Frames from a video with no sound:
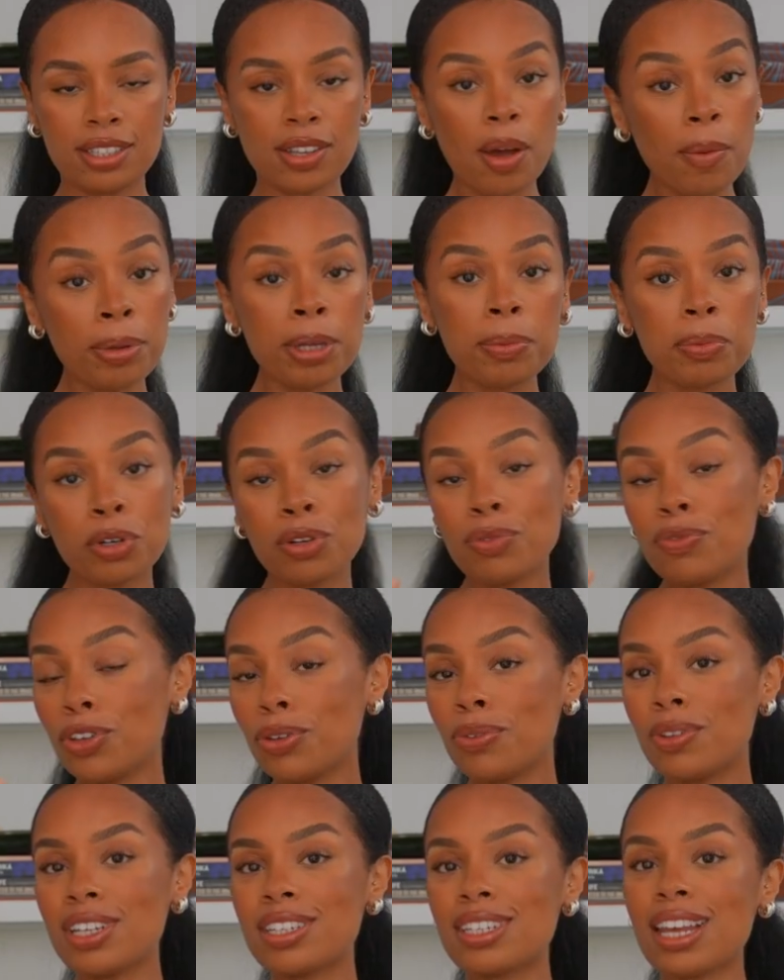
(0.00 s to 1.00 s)
Some people can
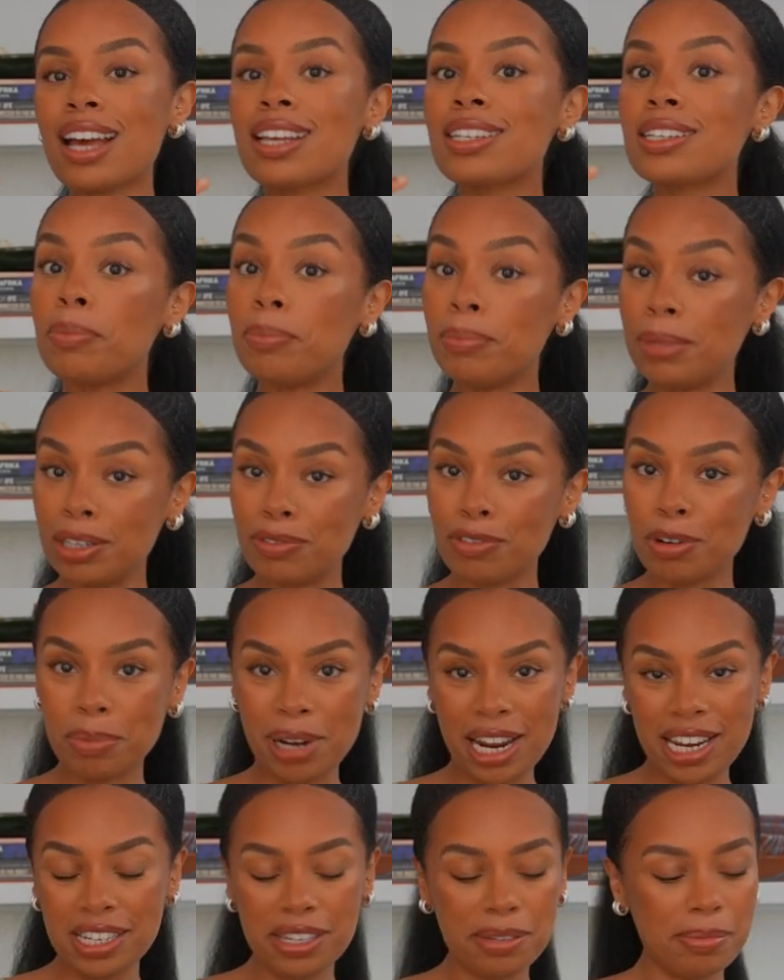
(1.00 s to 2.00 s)
view this as a meat
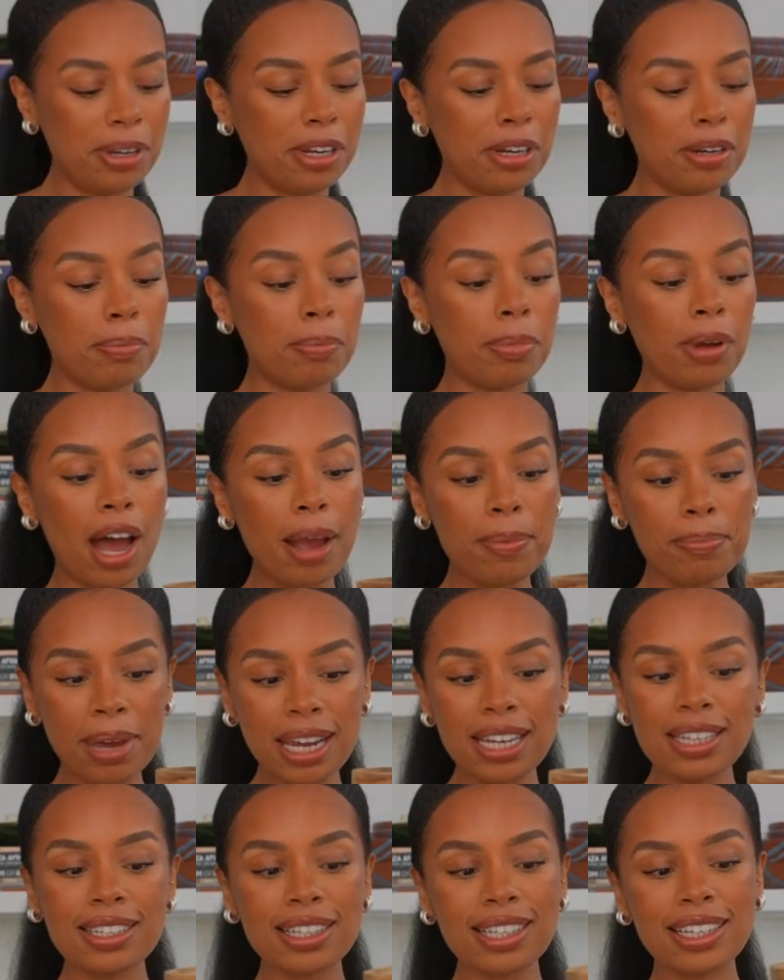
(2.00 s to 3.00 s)
replacement, but I'm
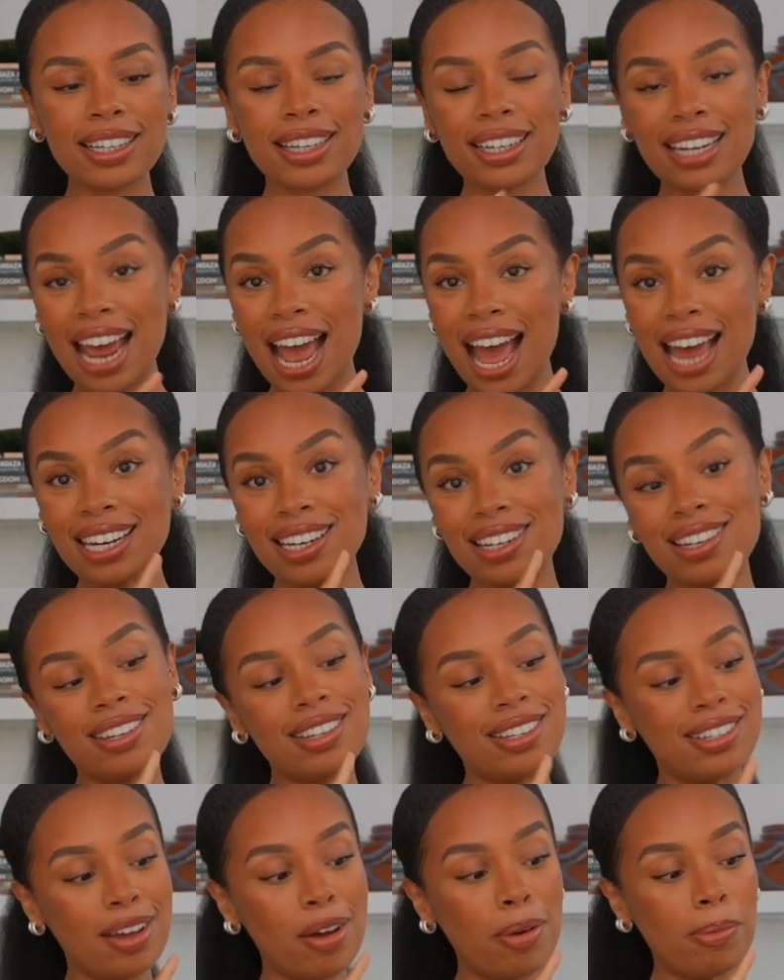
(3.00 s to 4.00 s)
basically gonna add in
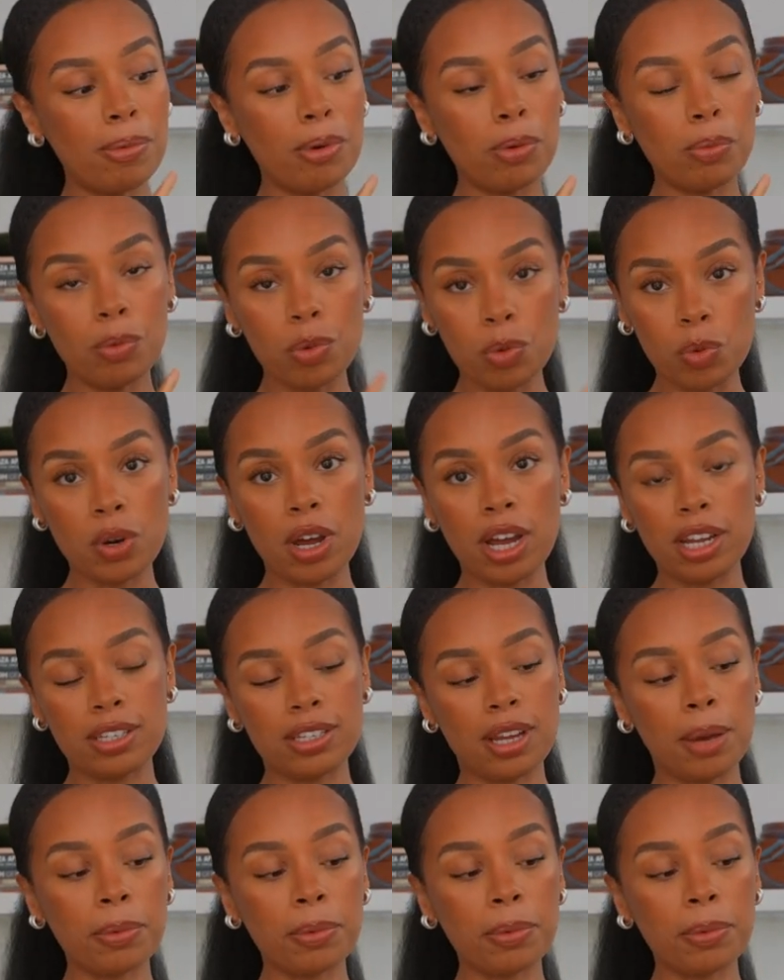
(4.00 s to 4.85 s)
some walnuts.